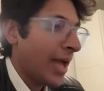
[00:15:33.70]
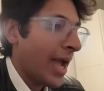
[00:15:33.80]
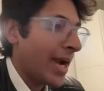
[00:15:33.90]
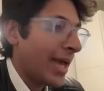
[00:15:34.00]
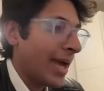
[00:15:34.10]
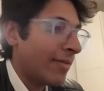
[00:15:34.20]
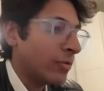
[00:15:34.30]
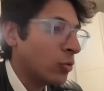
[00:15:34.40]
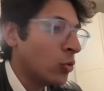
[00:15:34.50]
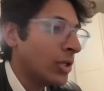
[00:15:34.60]
and I have
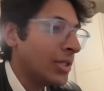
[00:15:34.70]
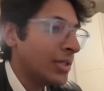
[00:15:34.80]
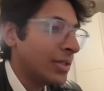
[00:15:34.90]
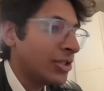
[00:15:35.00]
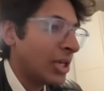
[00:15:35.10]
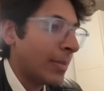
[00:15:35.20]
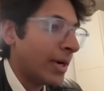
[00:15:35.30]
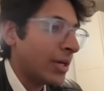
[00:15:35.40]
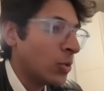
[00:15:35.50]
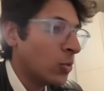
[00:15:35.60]
Google,
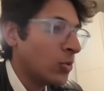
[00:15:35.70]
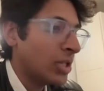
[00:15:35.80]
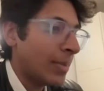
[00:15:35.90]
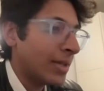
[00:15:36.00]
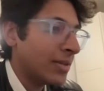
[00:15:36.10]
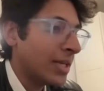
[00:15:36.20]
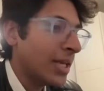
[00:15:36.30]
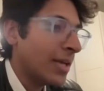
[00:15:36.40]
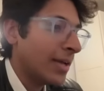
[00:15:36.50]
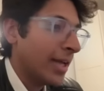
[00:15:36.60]
Gemma 2, Gemma
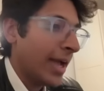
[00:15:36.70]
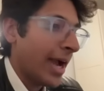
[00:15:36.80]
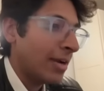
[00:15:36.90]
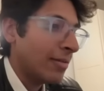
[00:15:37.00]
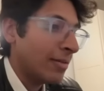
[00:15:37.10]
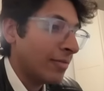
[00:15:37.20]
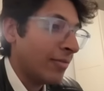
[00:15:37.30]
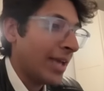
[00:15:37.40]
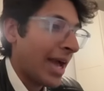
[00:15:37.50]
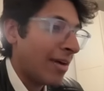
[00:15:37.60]
3, and
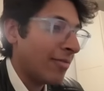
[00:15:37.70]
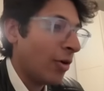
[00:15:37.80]
we have